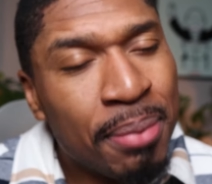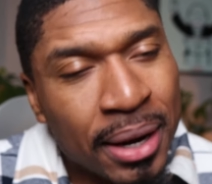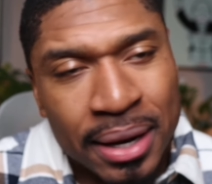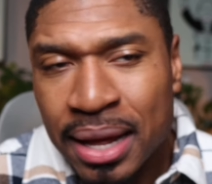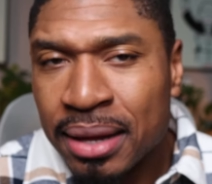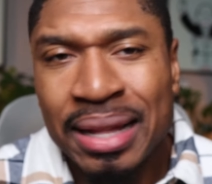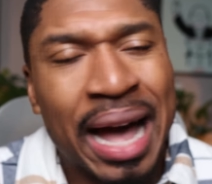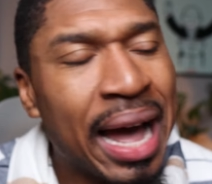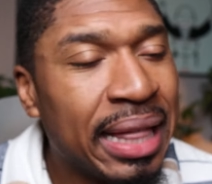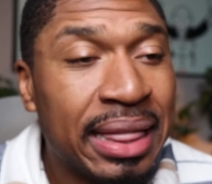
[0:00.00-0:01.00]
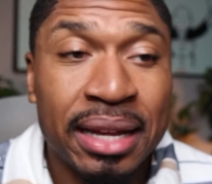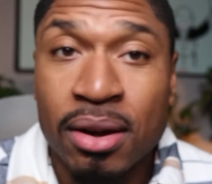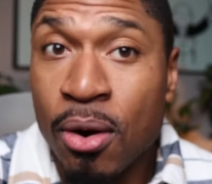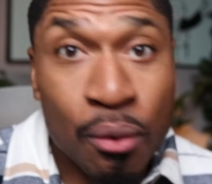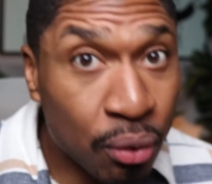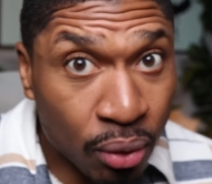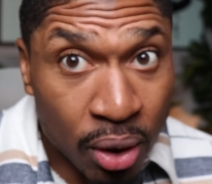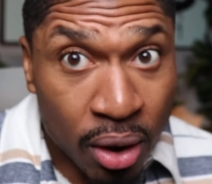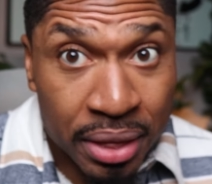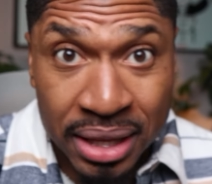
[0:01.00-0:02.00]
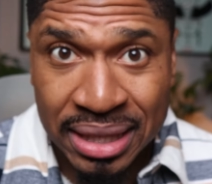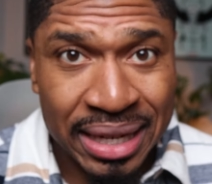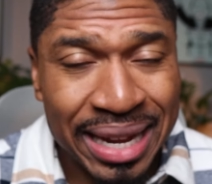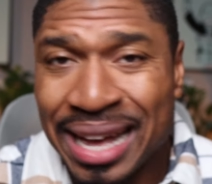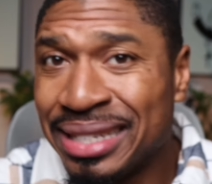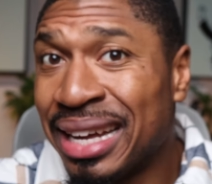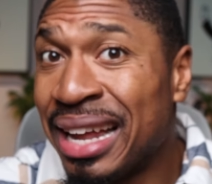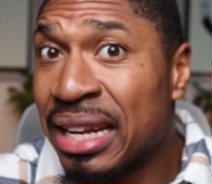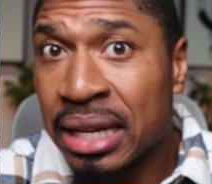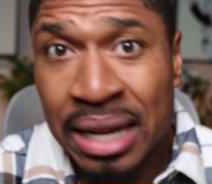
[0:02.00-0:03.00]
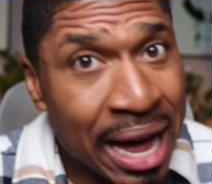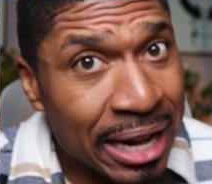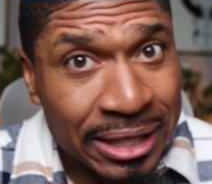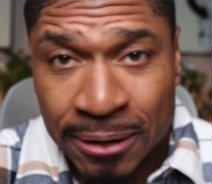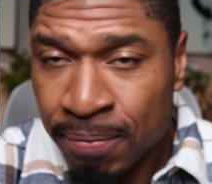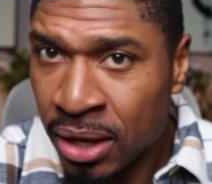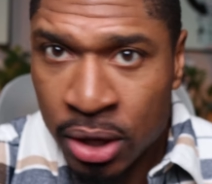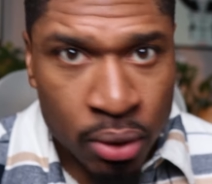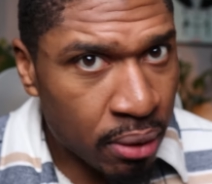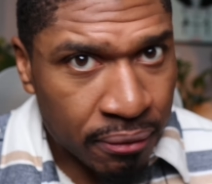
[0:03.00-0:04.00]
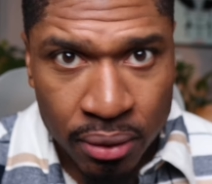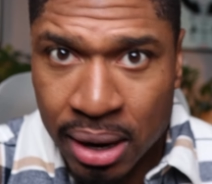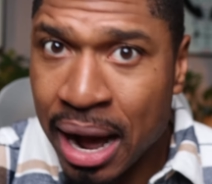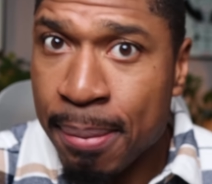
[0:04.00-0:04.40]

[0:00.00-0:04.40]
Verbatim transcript: but I think overall the city has a lot going for it.